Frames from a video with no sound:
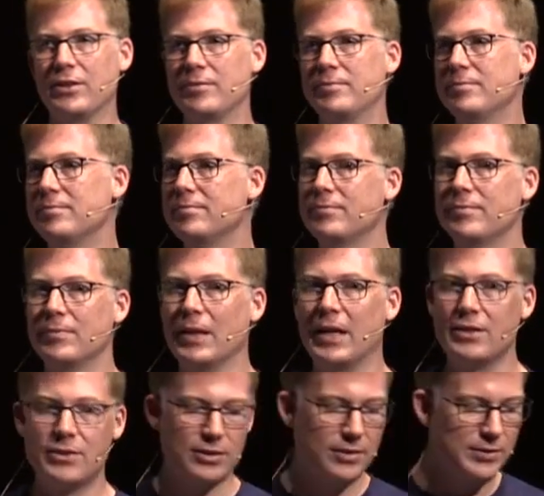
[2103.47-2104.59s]
know,
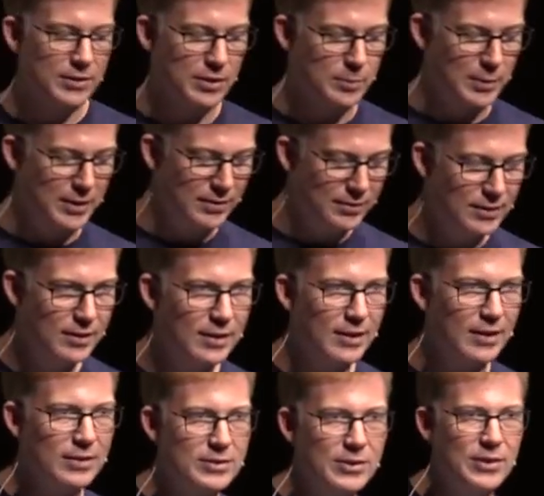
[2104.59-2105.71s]
large servers as well.
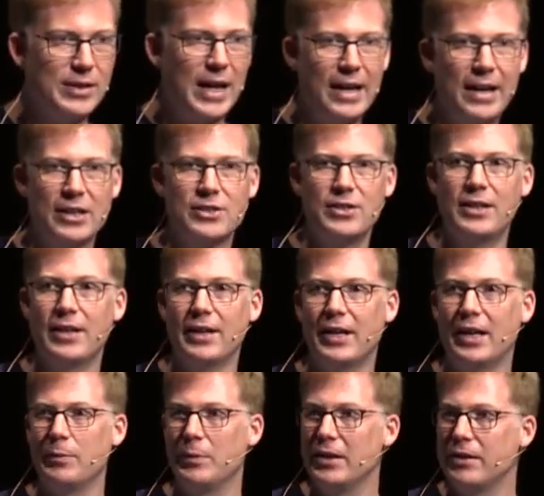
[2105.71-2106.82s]
So you can actually get
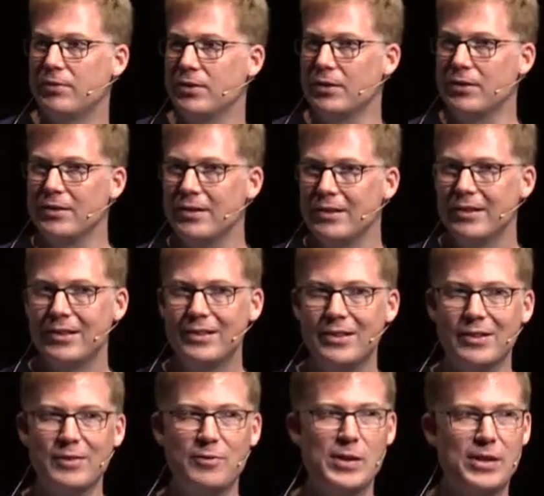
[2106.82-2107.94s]
hardware for,
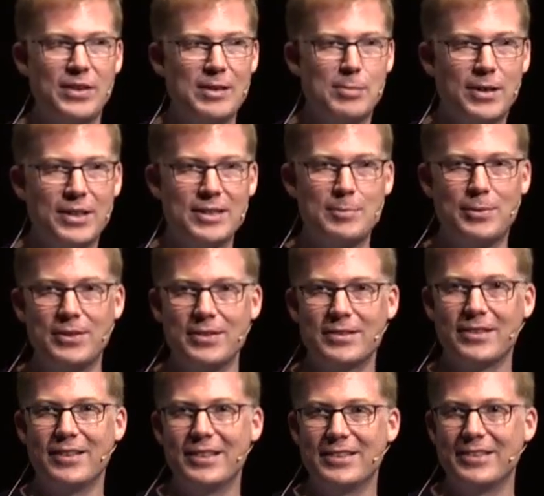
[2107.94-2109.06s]
you know, varying price points
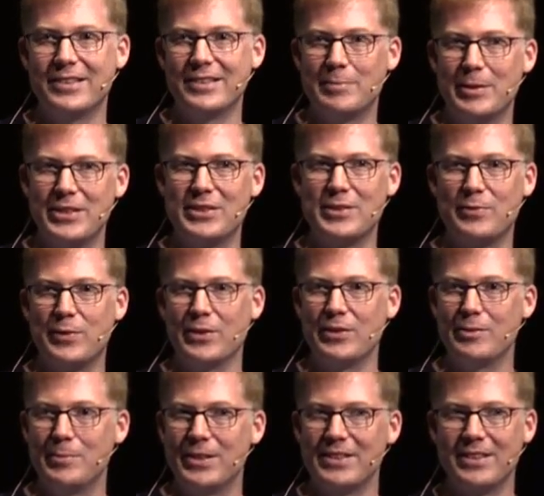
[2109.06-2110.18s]
that isn't as much as a
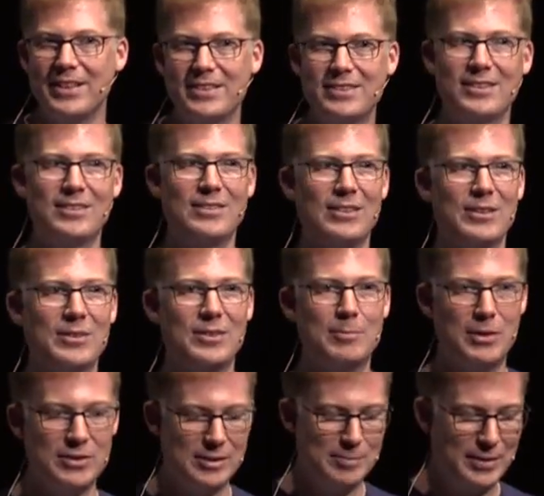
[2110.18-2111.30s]
phone, but is less than, you know, a
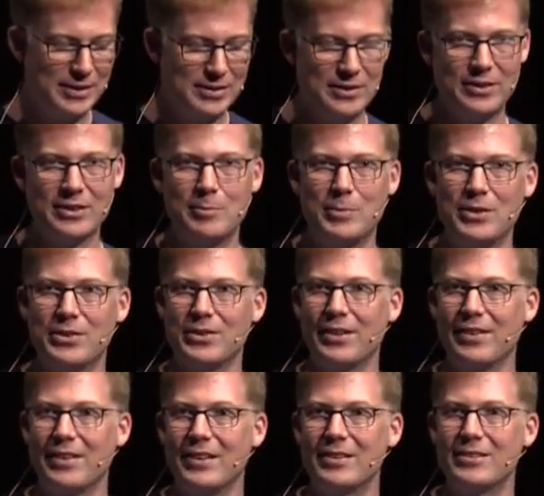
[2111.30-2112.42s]
multi-million-dollar computer or
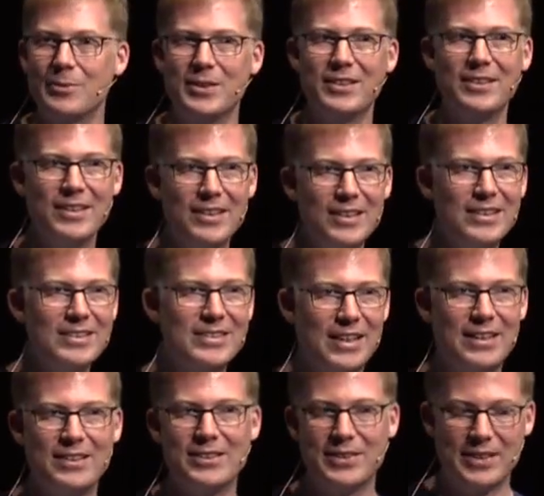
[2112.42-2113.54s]
anything. So we
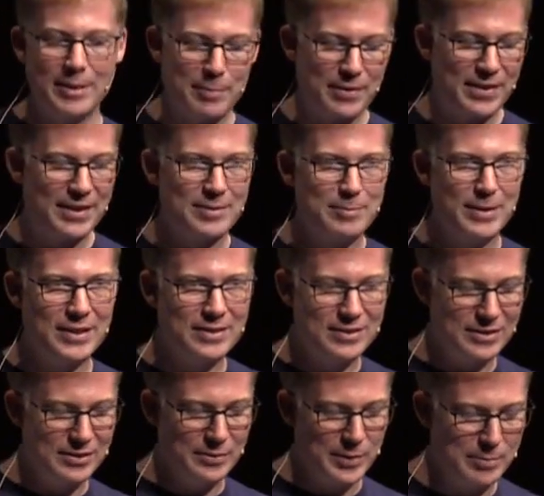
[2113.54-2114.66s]
scale to a couple of $1,000
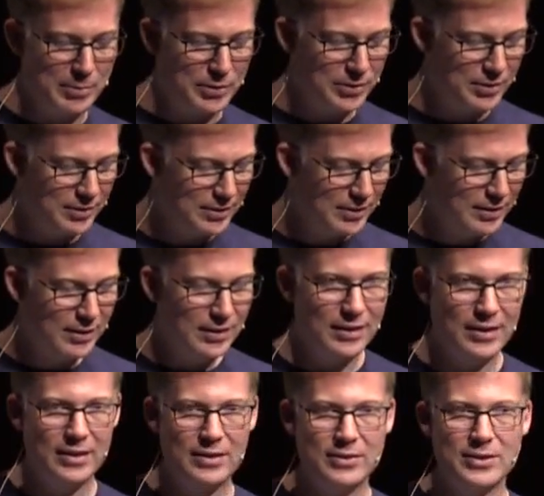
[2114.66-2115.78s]
to way more,
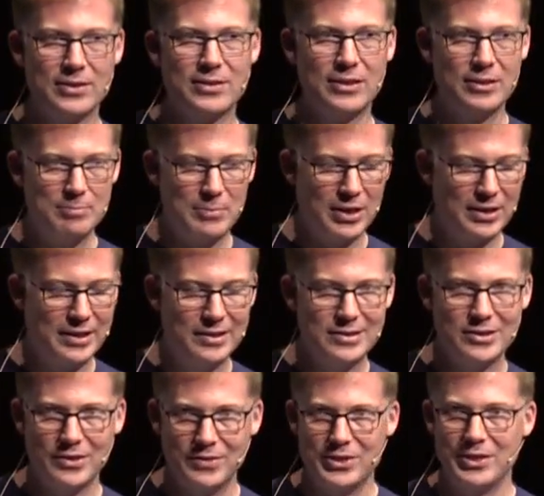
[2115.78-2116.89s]
because it's a high-end
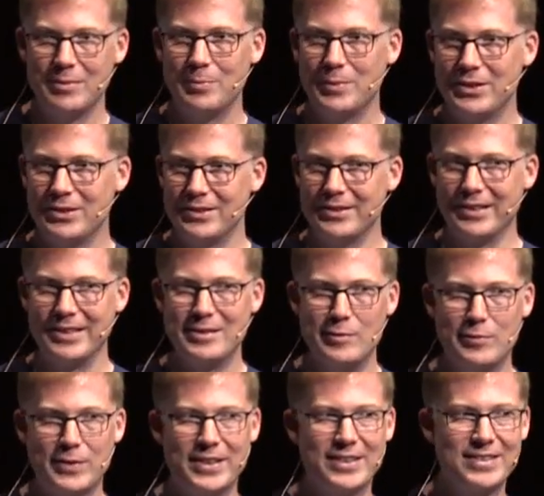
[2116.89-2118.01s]
server chip, which is nice
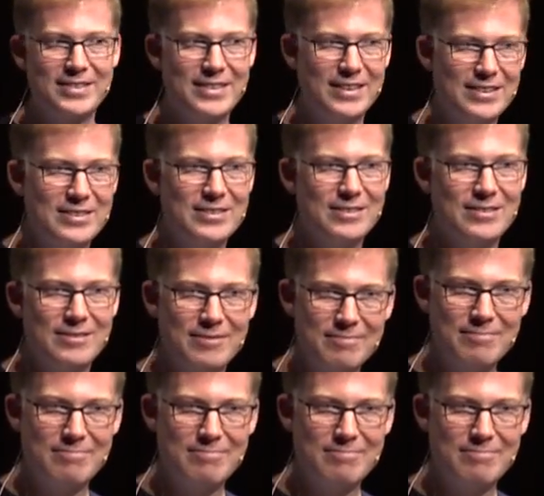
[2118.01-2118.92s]
and fast, and it's